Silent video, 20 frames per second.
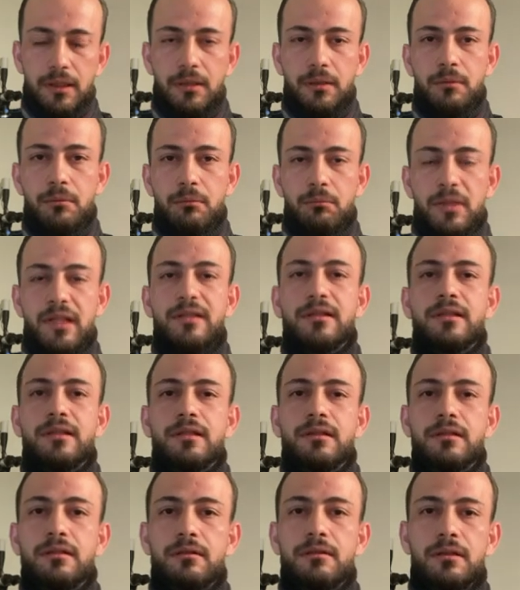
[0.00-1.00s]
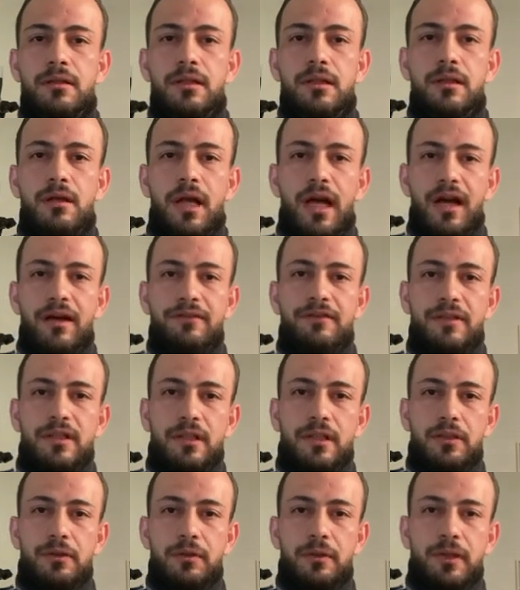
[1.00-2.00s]
But after
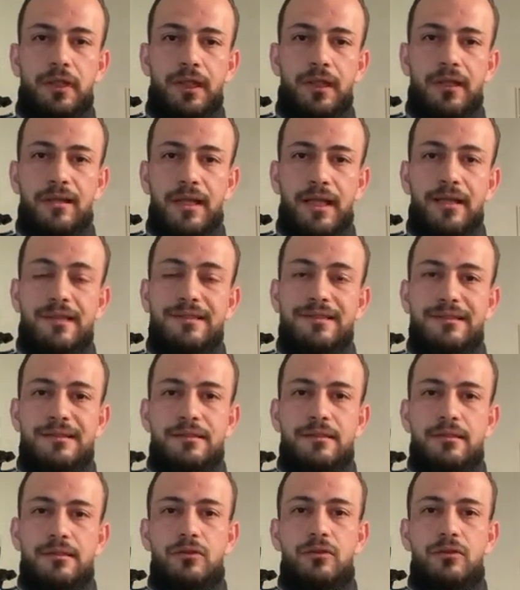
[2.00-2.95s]
you hear that it's